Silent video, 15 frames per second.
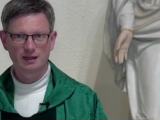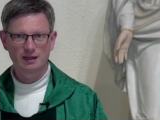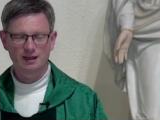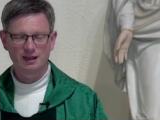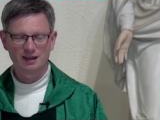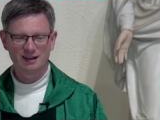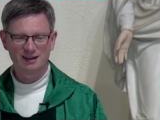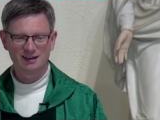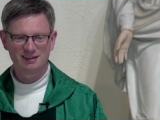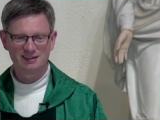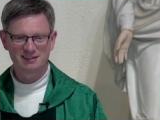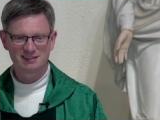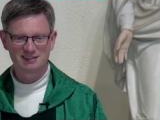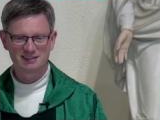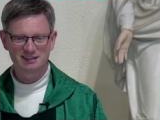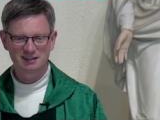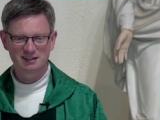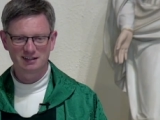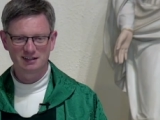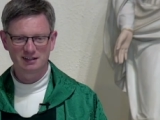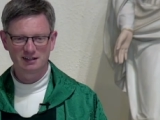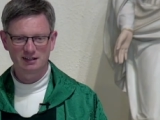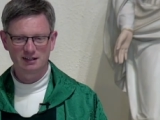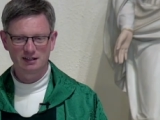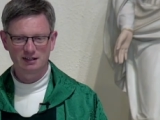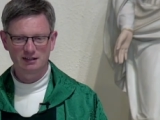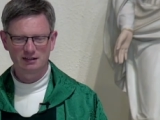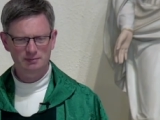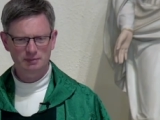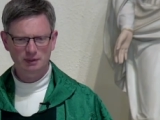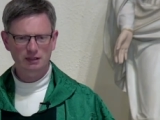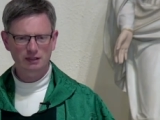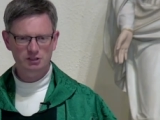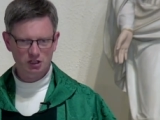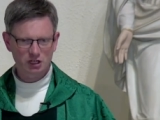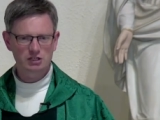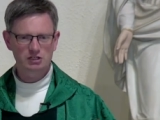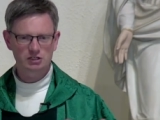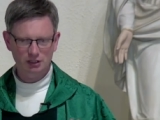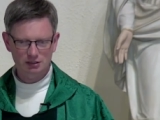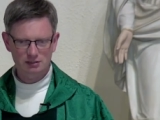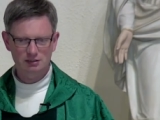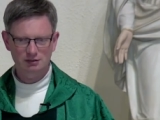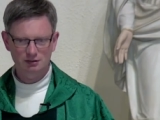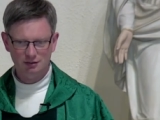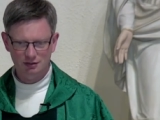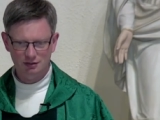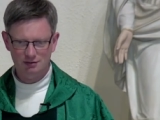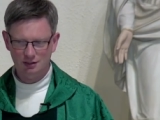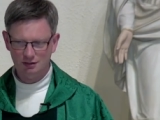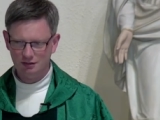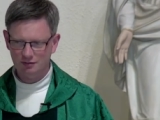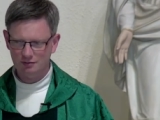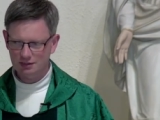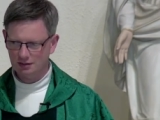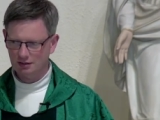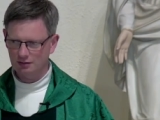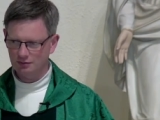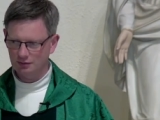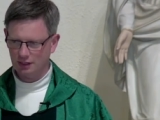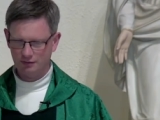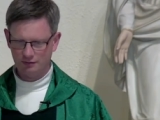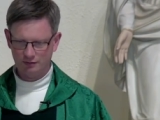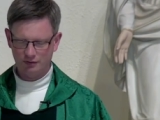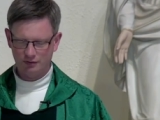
And this began to change things, because then obviously now we have